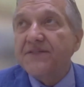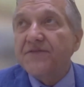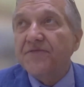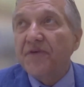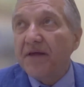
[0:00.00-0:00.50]

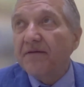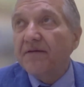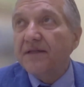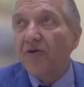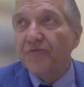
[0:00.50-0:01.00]
field
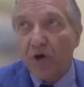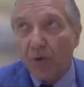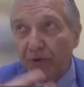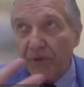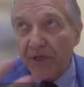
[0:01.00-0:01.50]
of
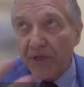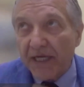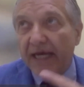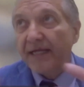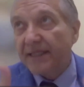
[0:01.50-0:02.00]

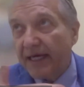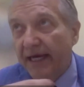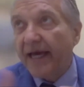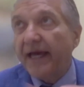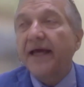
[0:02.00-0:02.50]
communicating
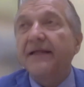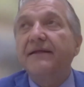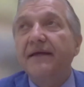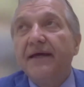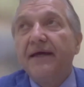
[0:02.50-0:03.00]
and
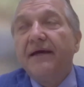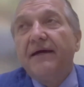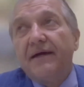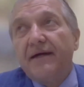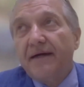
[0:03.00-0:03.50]

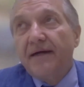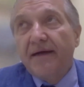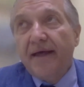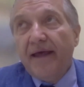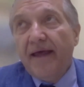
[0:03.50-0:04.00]

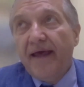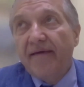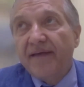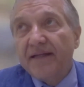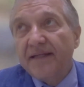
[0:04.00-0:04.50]

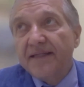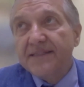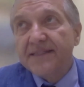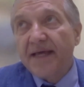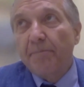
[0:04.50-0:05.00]
having
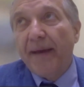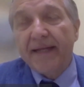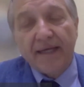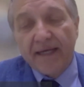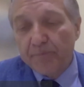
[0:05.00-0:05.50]
this
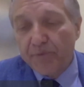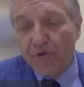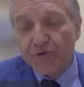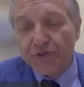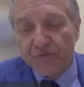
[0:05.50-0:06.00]
empathic
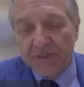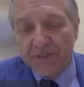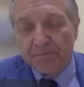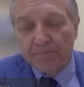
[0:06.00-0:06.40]
approach with the